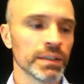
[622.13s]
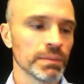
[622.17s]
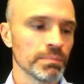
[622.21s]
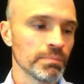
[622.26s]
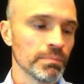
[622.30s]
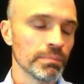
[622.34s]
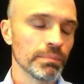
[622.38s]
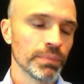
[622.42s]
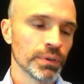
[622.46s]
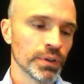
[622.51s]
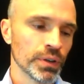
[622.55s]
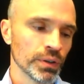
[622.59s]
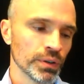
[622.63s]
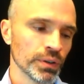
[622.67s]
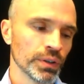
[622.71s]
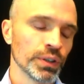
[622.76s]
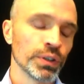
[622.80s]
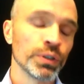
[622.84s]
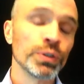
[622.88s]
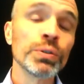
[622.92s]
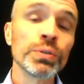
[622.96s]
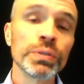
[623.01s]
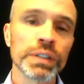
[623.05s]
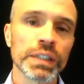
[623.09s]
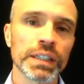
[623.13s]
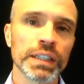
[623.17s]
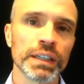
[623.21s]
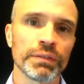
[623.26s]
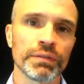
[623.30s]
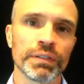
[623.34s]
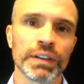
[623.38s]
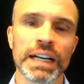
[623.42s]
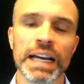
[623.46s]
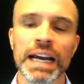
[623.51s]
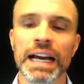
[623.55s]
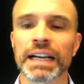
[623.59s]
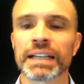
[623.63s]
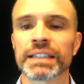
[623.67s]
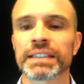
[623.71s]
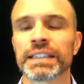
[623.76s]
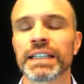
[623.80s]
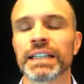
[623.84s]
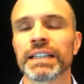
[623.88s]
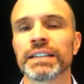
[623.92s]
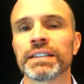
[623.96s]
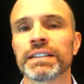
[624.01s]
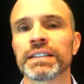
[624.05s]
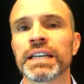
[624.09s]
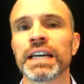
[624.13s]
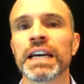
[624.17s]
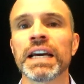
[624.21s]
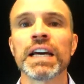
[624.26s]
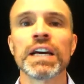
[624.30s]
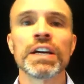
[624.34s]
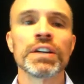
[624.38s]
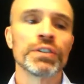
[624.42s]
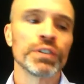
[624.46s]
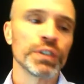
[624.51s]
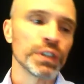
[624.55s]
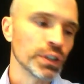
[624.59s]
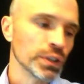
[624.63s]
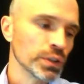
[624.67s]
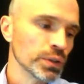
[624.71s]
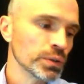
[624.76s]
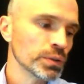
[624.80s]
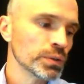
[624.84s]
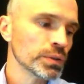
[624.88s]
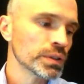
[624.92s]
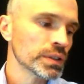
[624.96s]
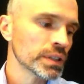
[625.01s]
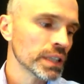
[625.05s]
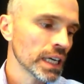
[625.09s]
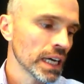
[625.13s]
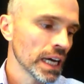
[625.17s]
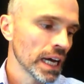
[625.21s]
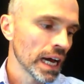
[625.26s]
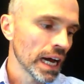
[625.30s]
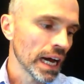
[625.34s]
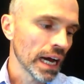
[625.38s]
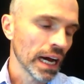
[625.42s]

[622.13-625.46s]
to use a different accent, to use